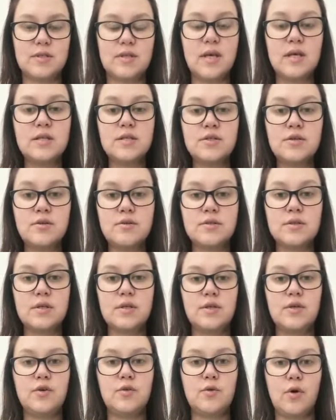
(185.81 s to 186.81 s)
That shows
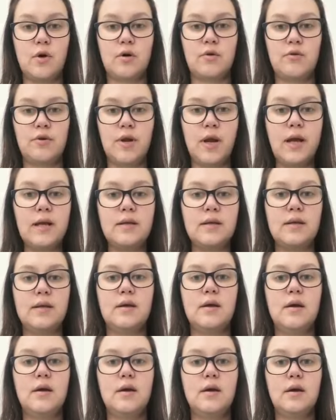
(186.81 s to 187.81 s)
that you are creating
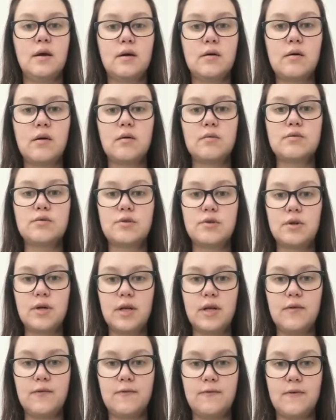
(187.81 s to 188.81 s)
a
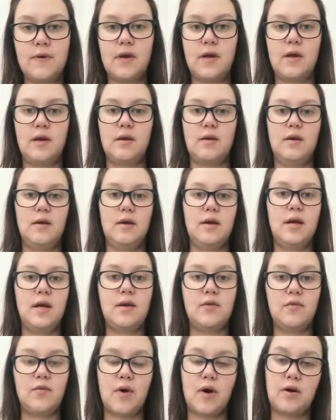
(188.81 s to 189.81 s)
culturally fair
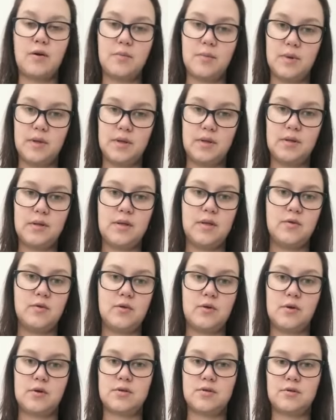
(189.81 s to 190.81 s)
environment in your
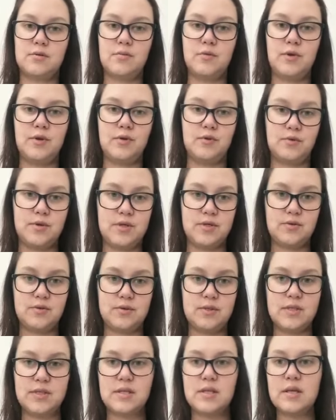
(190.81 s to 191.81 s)
classroom with your
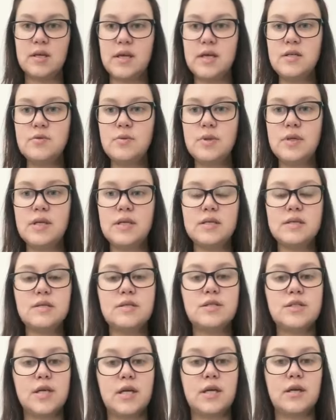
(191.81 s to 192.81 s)
resources. The next one is
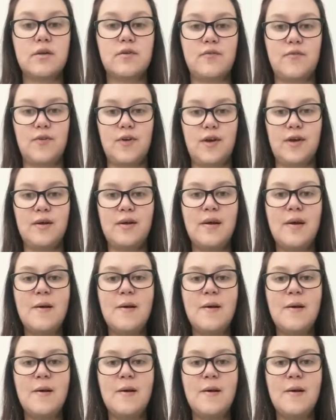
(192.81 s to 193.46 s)
gender fair.